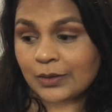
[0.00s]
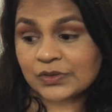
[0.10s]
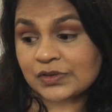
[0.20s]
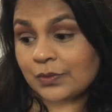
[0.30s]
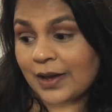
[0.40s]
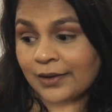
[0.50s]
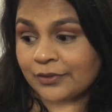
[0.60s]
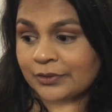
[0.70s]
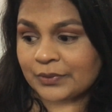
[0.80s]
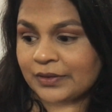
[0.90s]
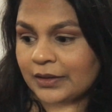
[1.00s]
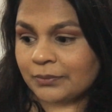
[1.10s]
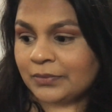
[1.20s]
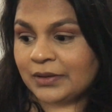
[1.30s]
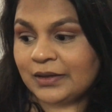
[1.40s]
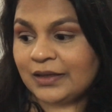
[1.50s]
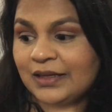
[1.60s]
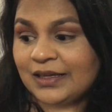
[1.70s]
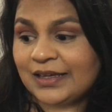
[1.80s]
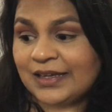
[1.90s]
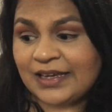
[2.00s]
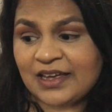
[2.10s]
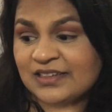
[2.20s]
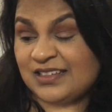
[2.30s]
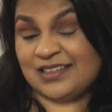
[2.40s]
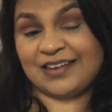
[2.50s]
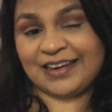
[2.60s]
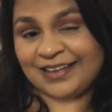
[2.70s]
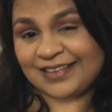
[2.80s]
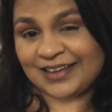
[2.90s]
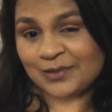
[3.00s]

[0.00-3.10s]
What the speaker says: so angry with him. He hadn't done anything.